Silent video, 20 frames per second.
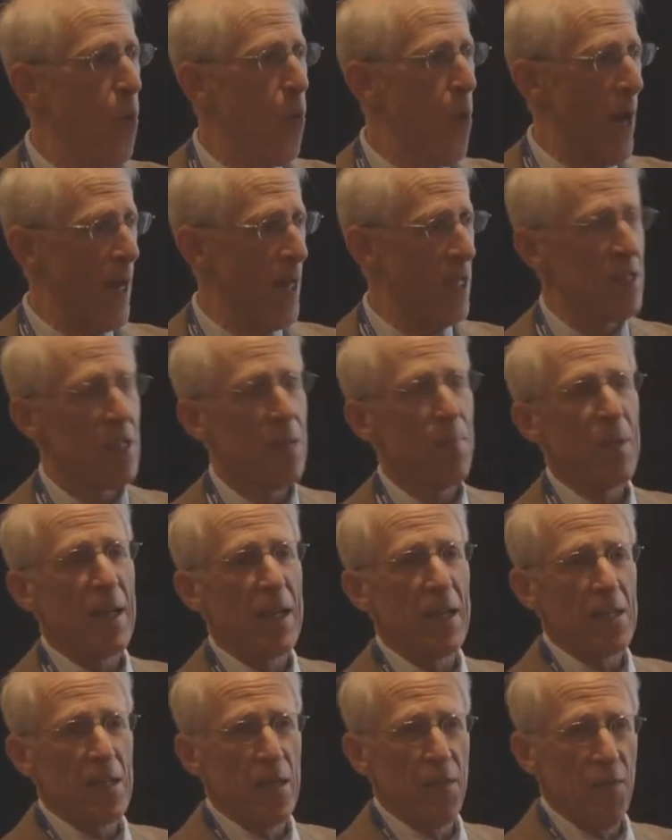what has the
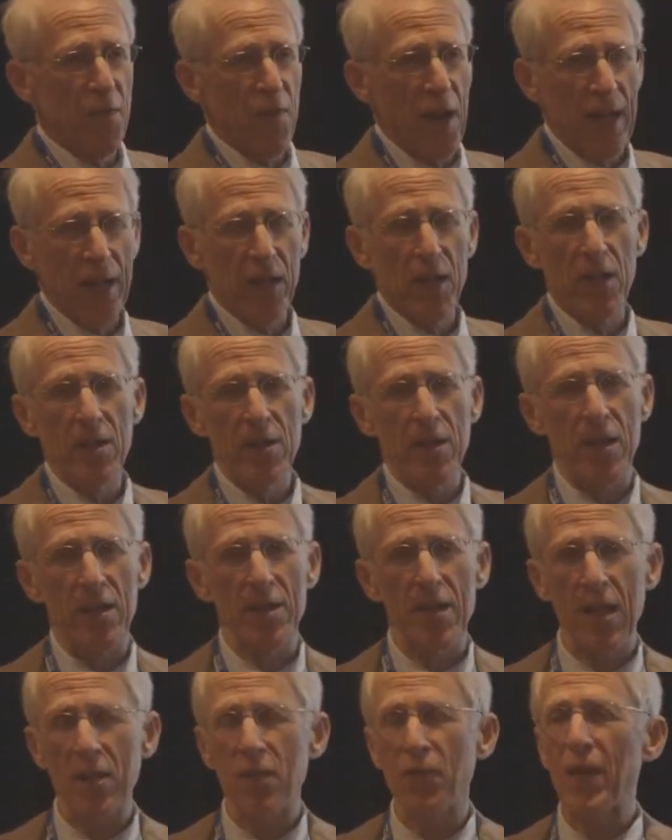biggest effect on
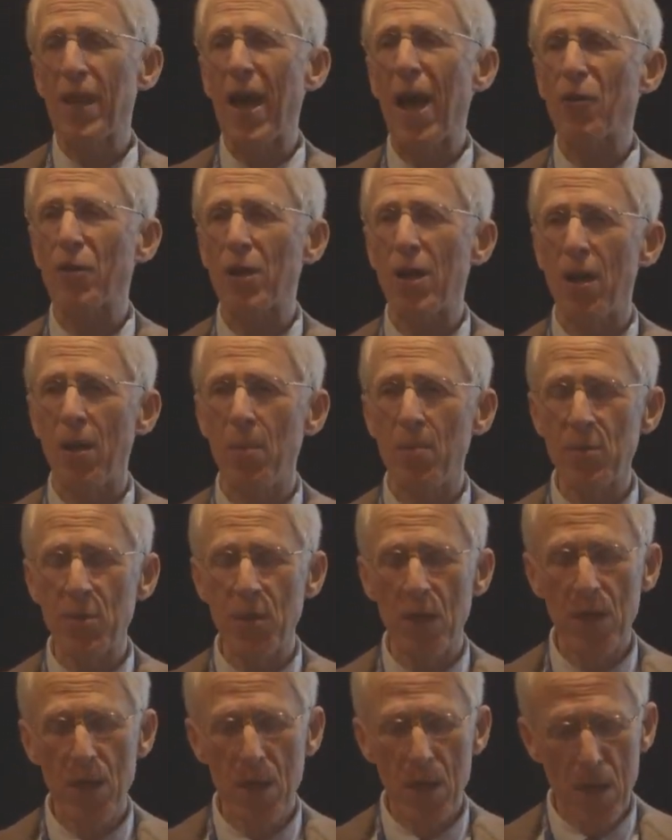successful
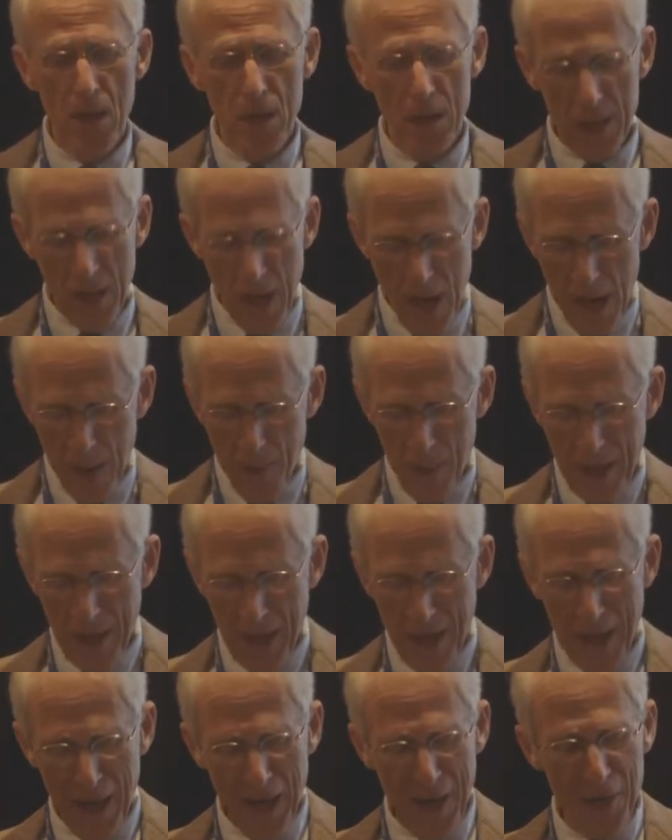outcomes? Time and
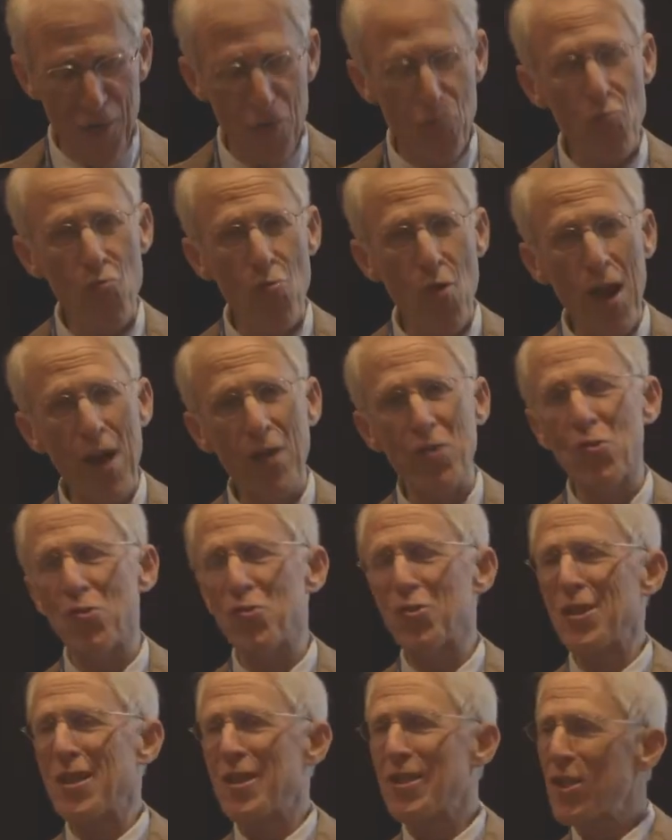again,
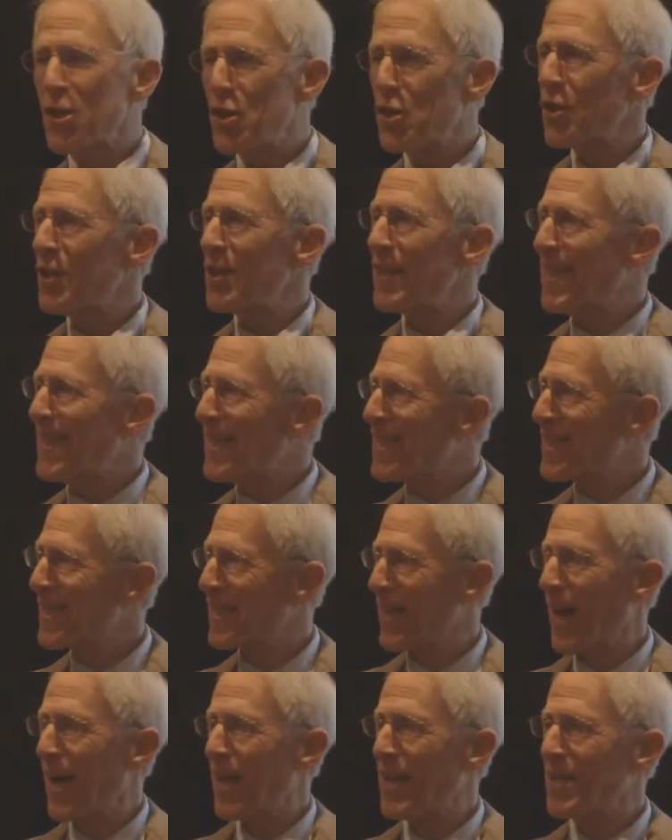Rogers' initial
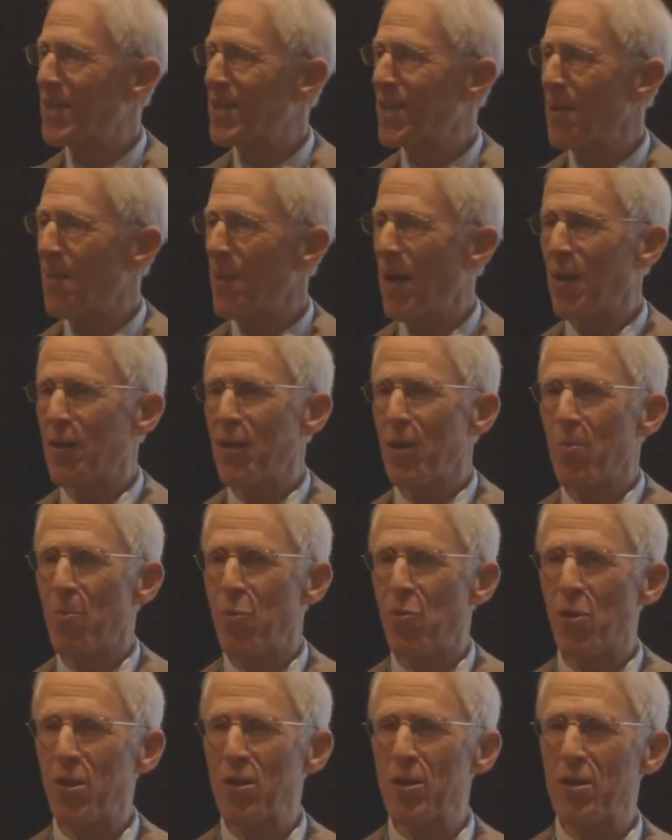insights about the
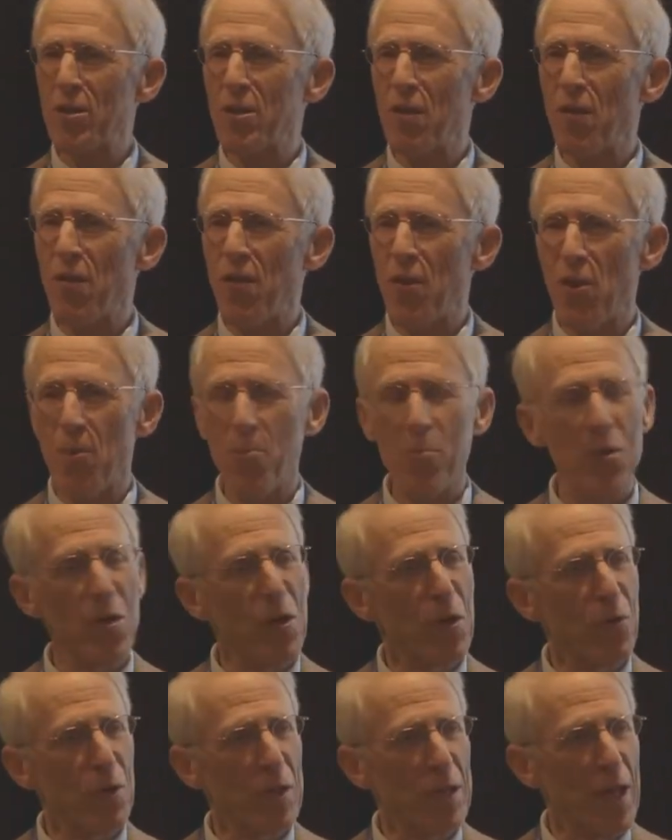importance of
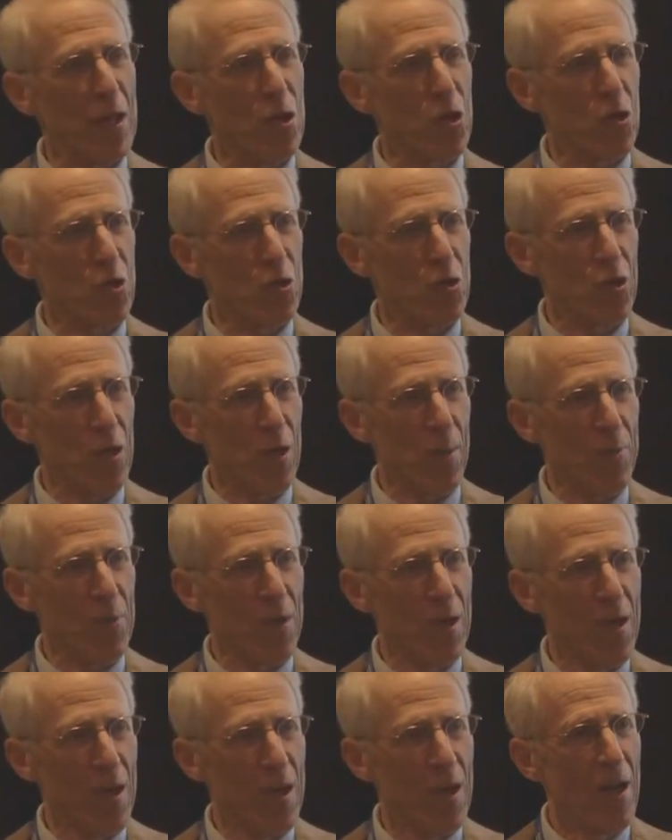therapeutic relationship
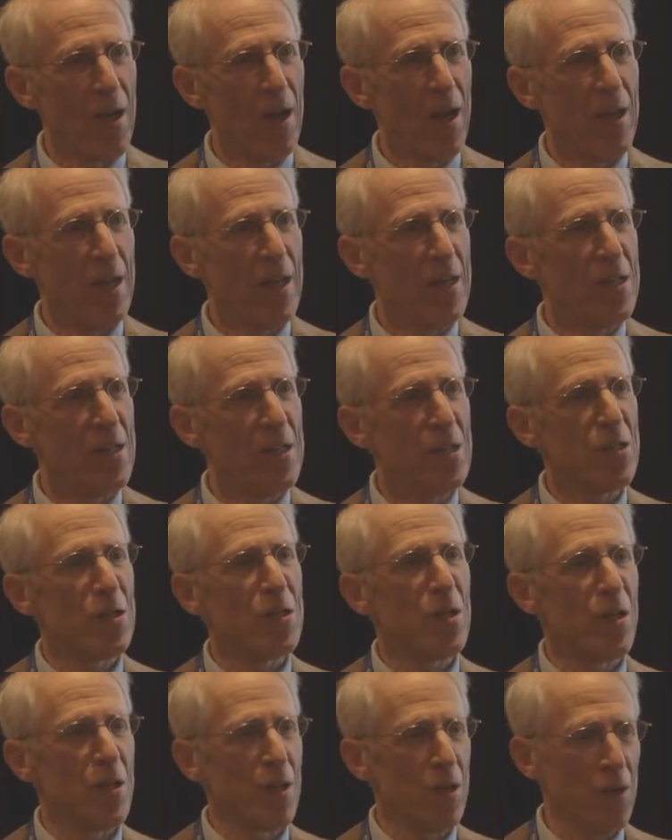
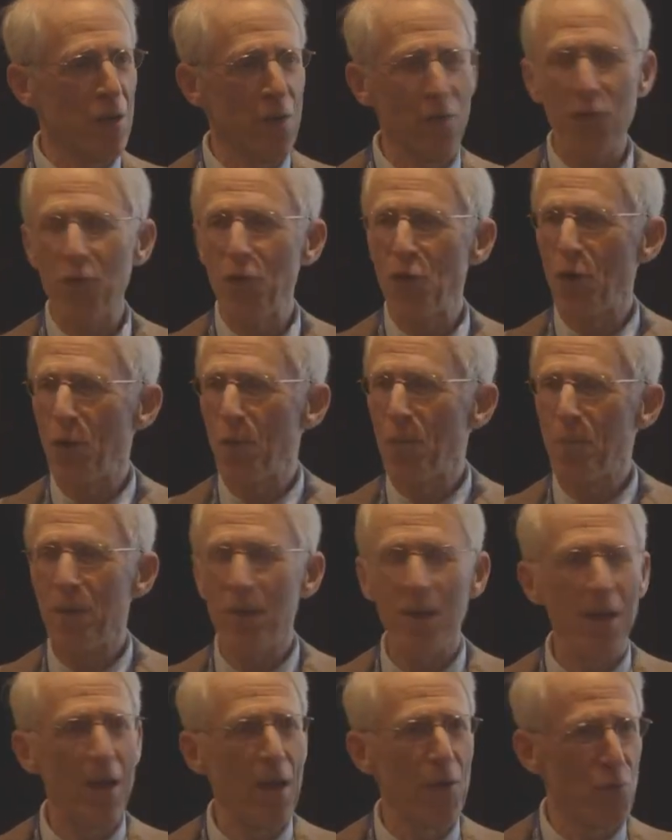is
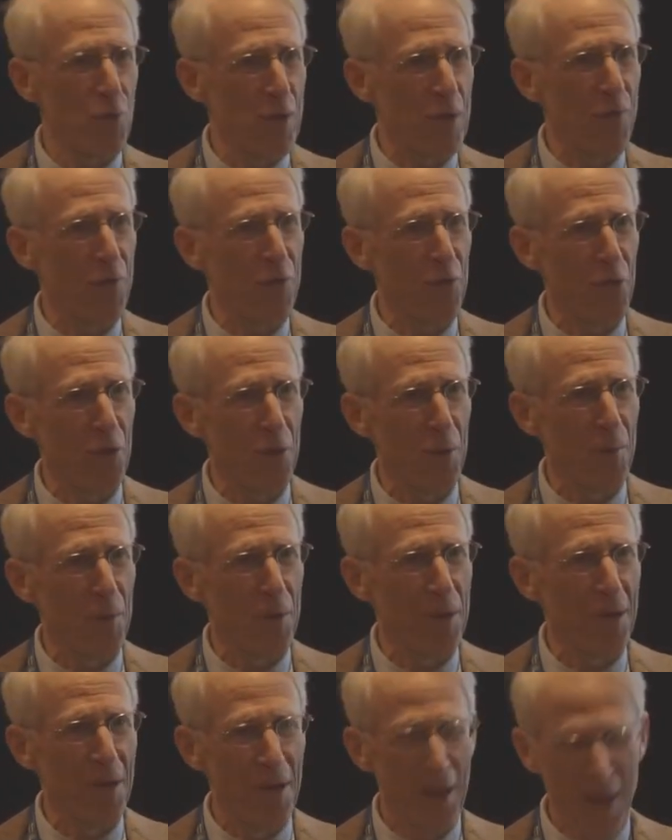confirmed and reaffirmed.